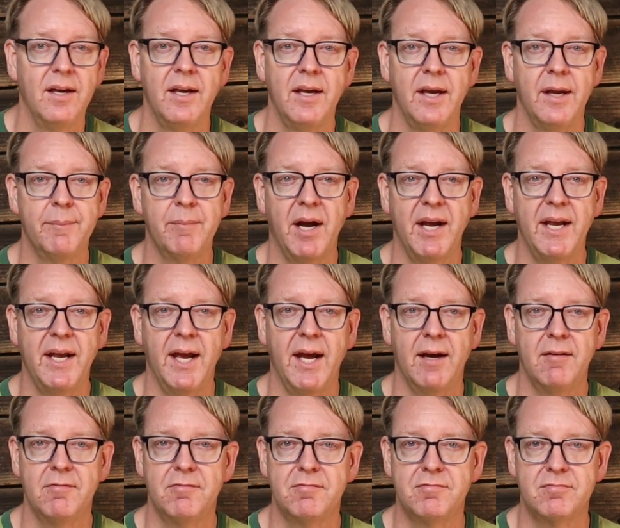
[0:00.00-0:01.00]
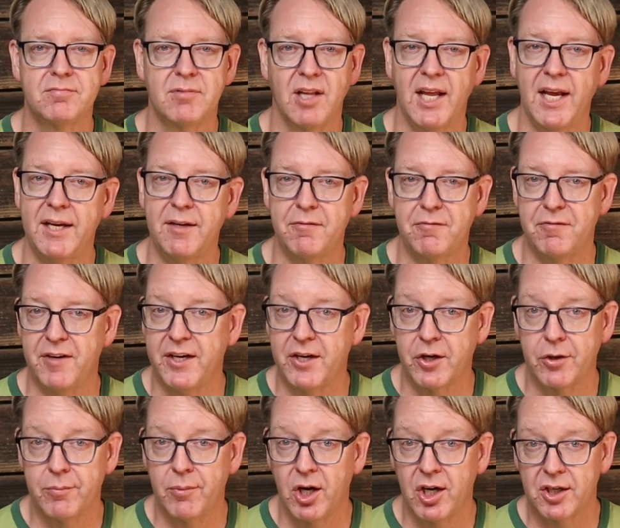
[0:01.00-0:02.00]
It might have light
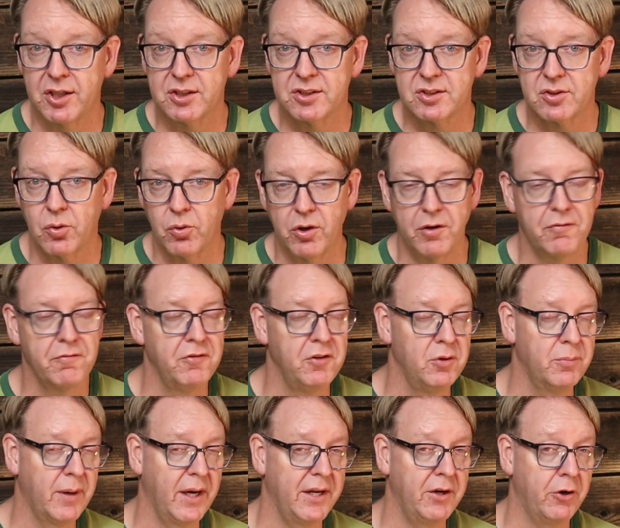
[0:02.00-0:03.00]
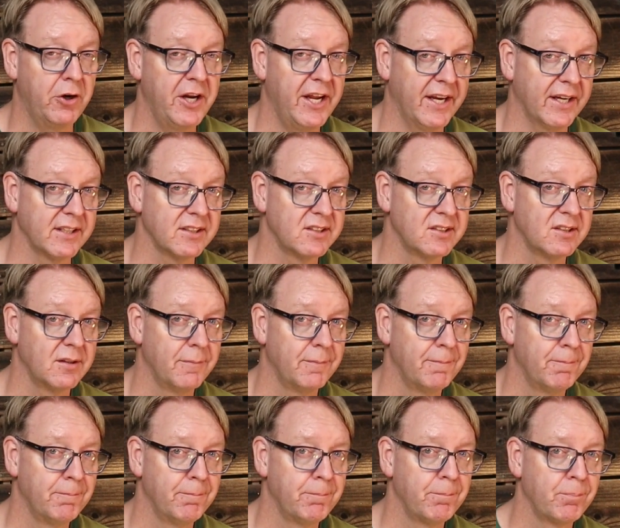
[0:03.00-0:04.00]
finger marks or a few minor nicks.
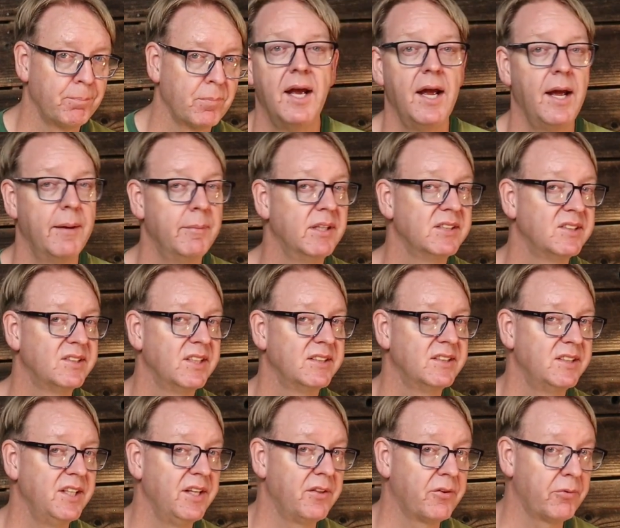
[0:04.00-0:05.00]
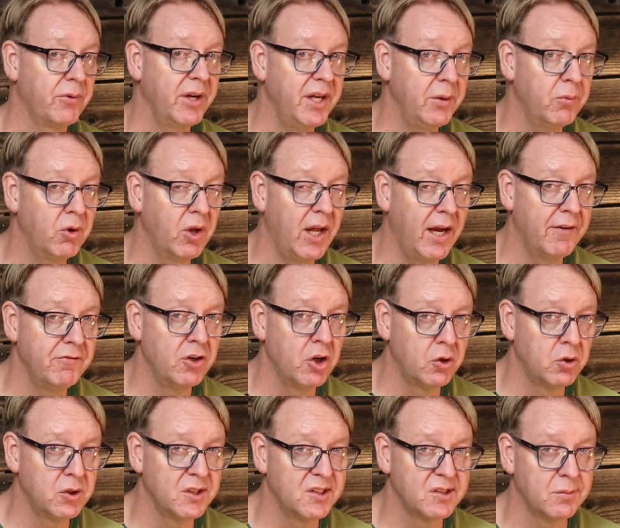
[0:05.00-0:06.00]
MS-63 will have
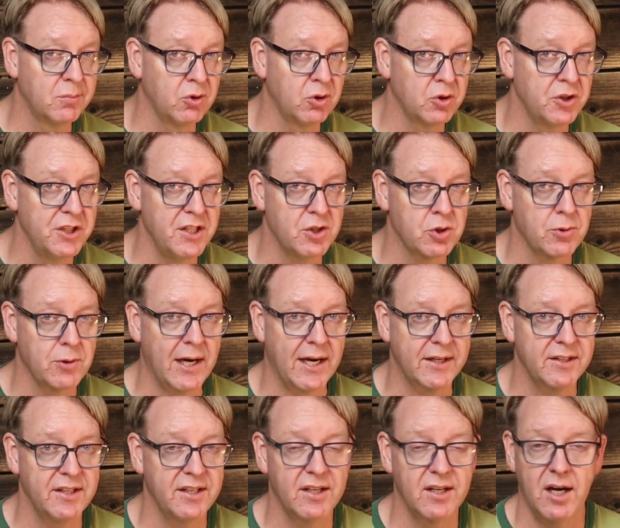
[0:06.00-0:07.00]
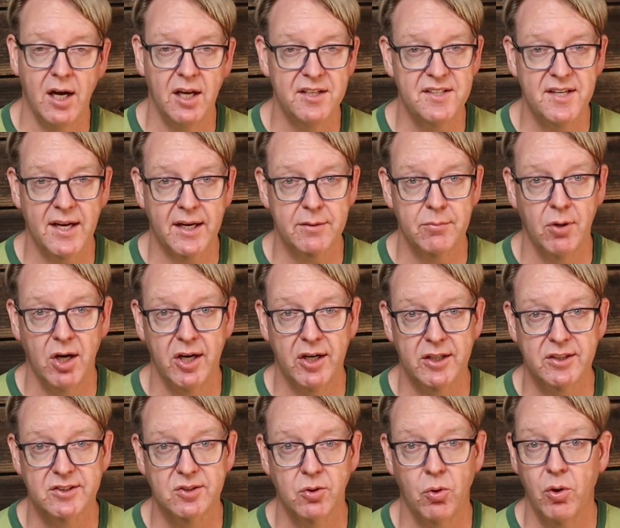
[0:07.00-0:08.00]
noticeable detracting contact
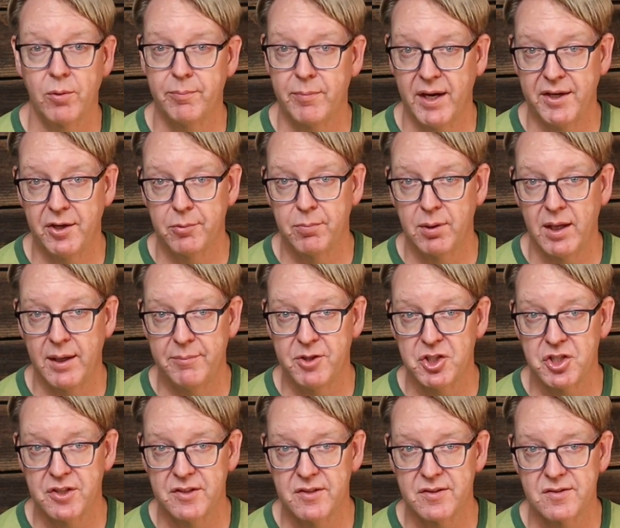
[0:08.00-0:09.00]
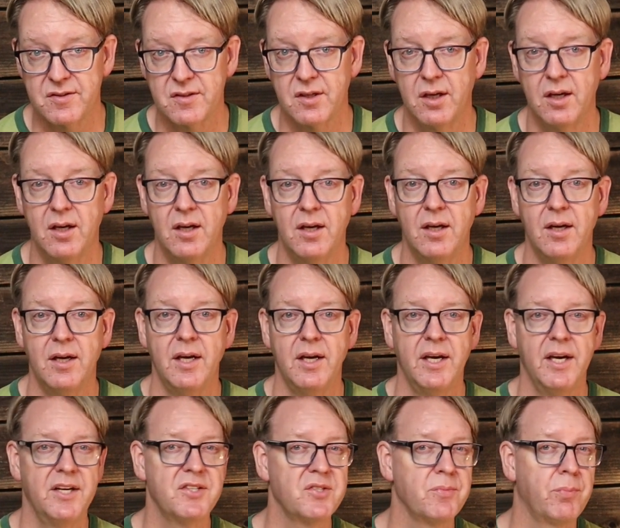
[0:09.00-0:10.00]
marks or minor blemishes.
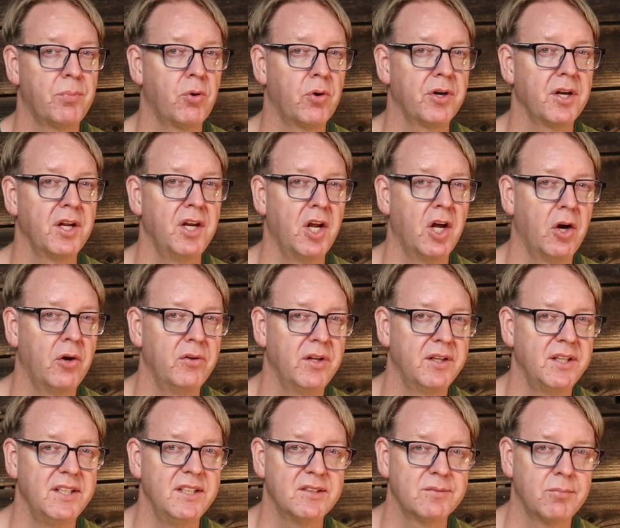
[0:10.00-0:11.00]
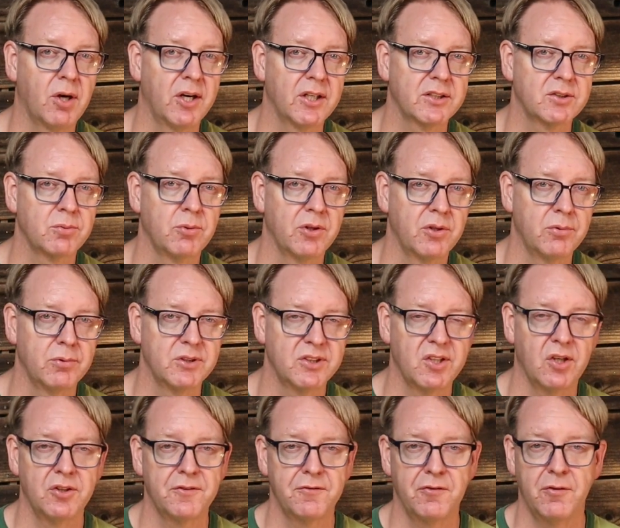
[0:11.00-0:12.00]
It is important to know that these marks were the
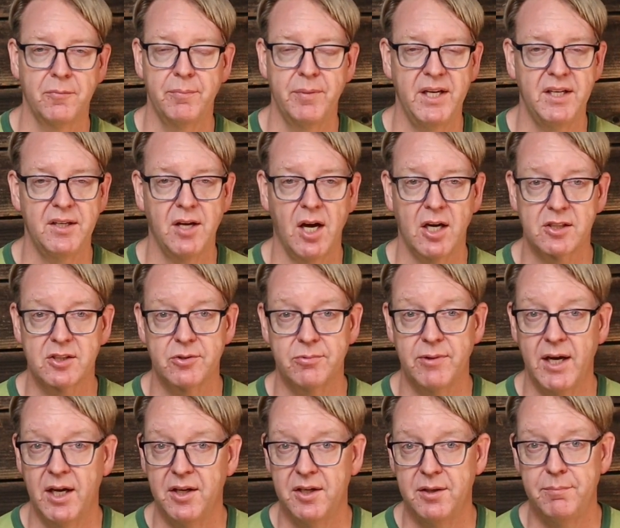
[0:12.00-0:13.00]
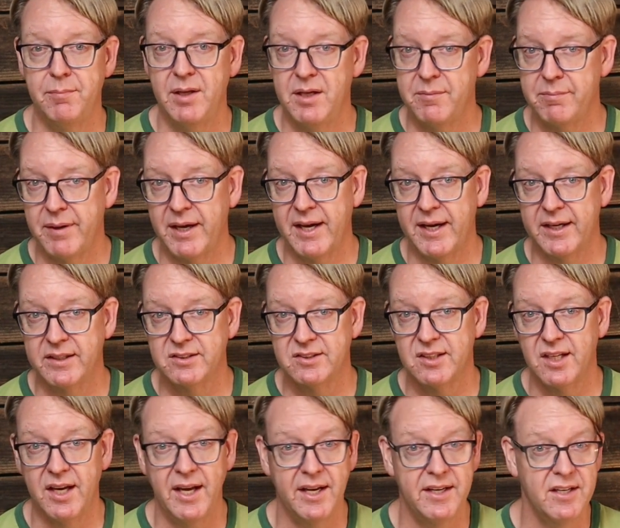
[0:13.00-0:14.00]
result from being knocked around in mint
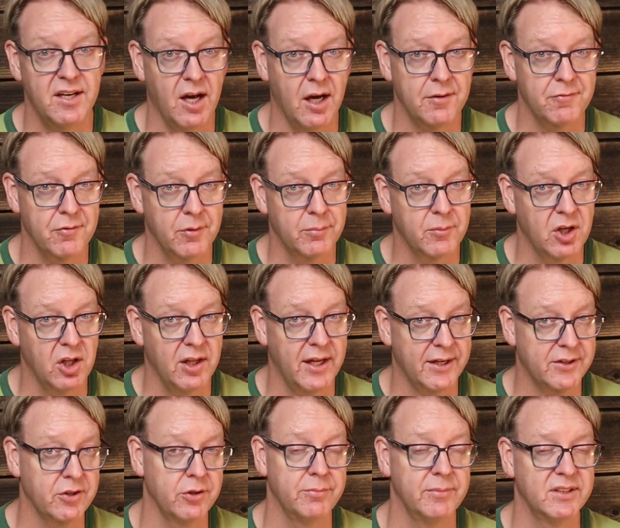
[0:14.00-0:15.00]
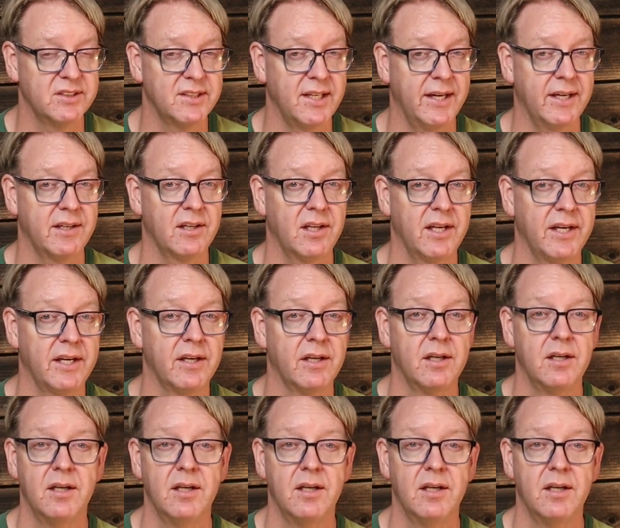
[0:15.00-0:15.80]
bags and not from collector mishandling.